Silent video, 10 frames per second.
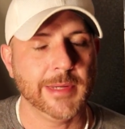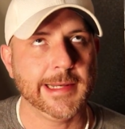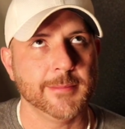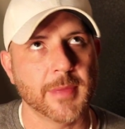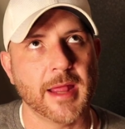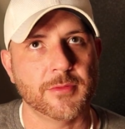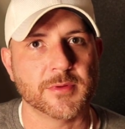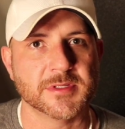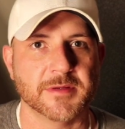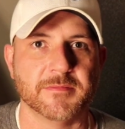meaning Matt
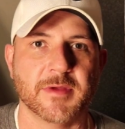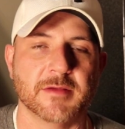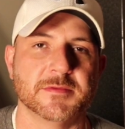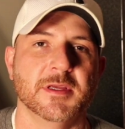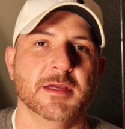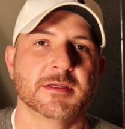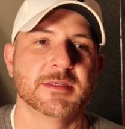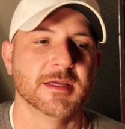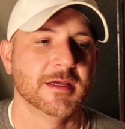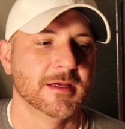3756.